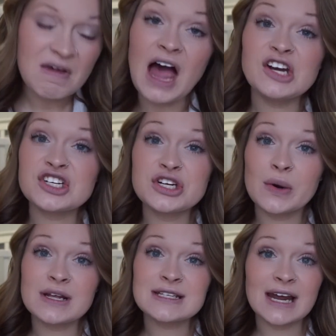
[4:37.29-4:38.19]
I just
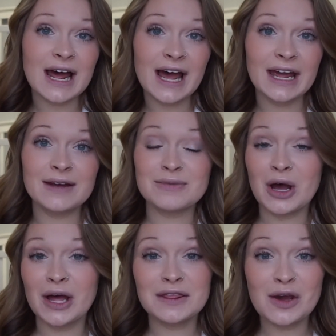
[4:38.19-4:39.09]
noticed that I am
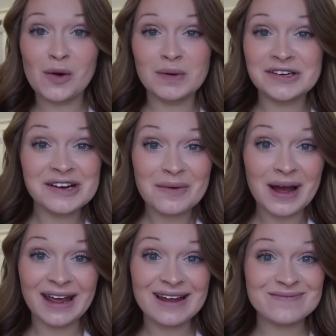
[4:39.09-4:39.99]
not at the
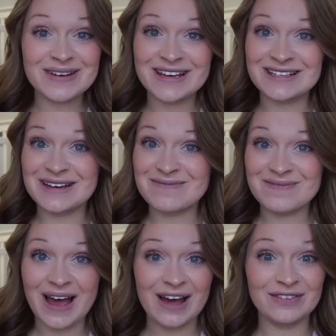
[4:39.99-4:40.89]
OBGYN because
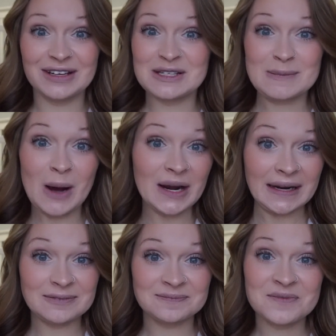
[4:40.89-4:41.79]
I'm having
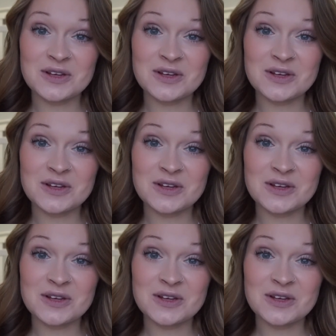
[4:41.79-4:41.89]
spotting.